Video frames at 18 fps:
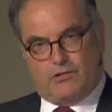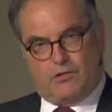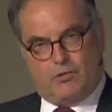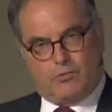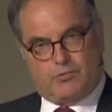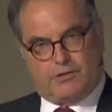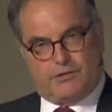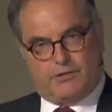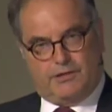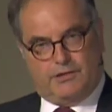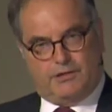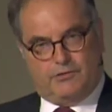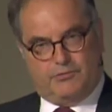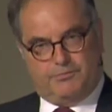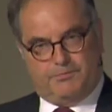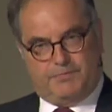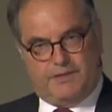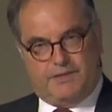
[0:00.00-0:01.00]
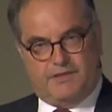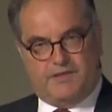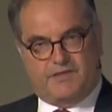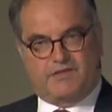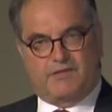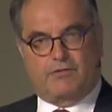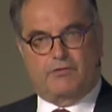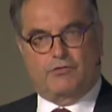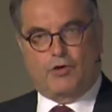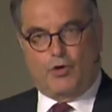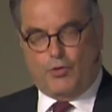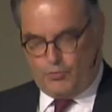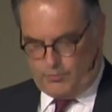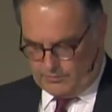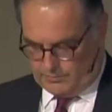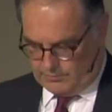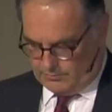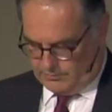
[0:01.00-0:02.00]
locally to please their
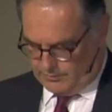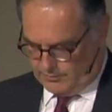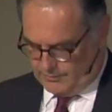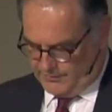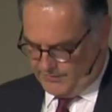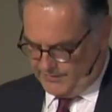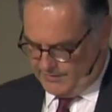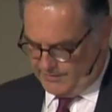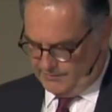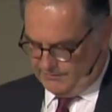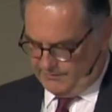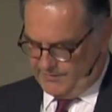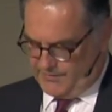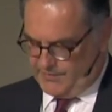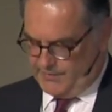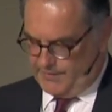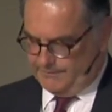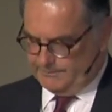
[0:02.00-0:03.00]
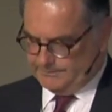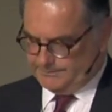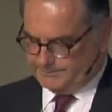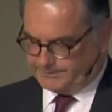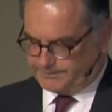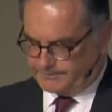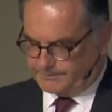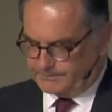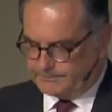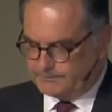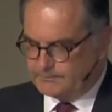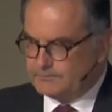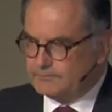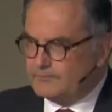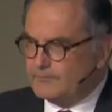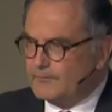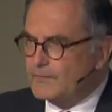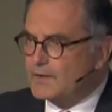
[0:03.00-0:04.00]
local constituency.
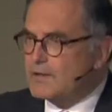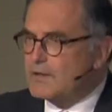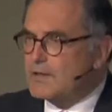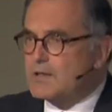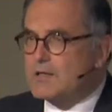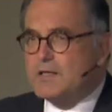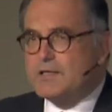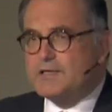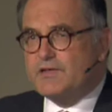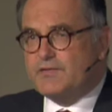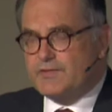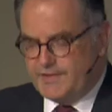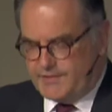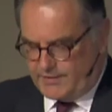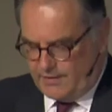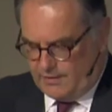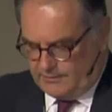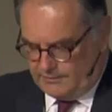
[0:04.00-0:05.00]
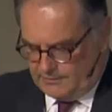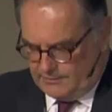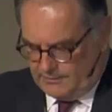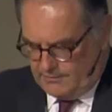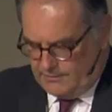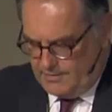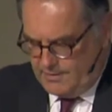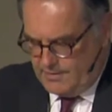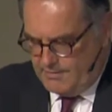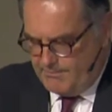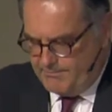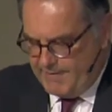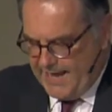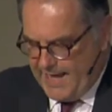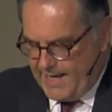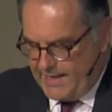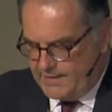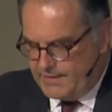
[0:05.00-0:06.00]
As a result,
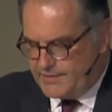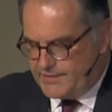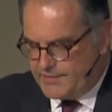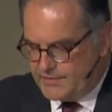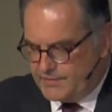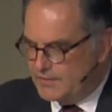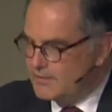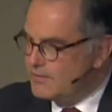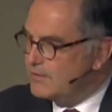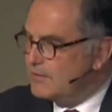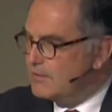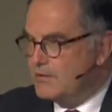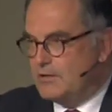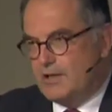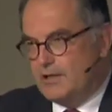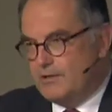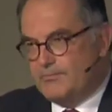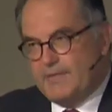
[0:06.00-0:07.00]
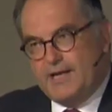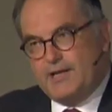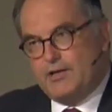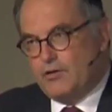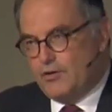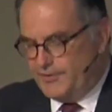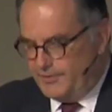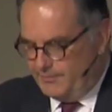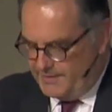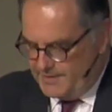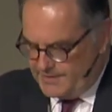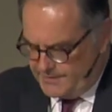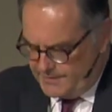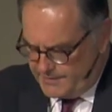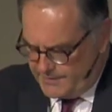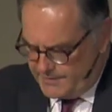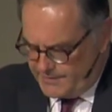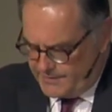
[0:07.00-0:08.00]
banks and many other
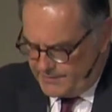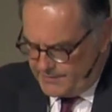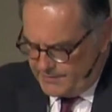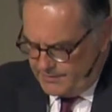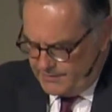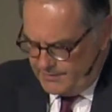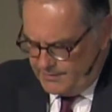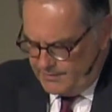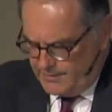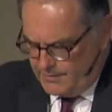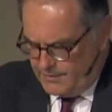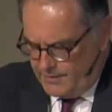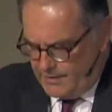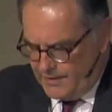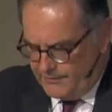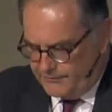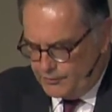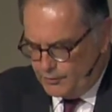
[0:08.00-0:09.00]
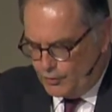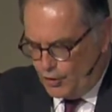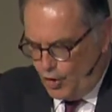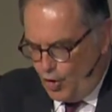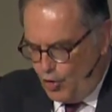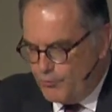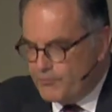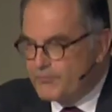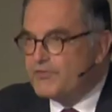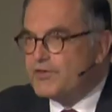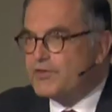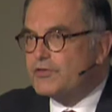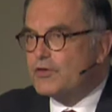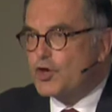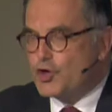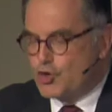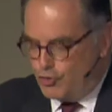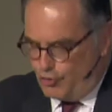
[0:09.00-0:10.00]
businesses have to cope
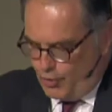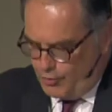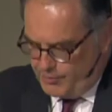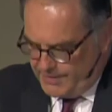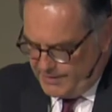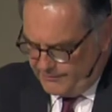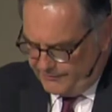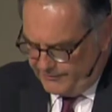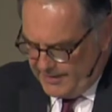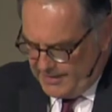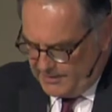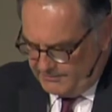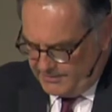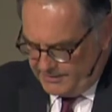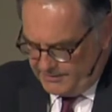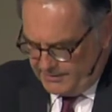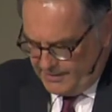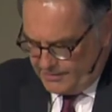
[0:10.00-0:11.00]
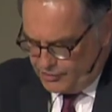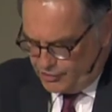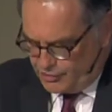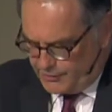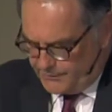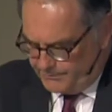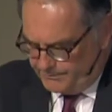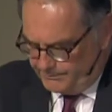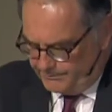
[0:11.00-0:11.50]
with growing fragmentation.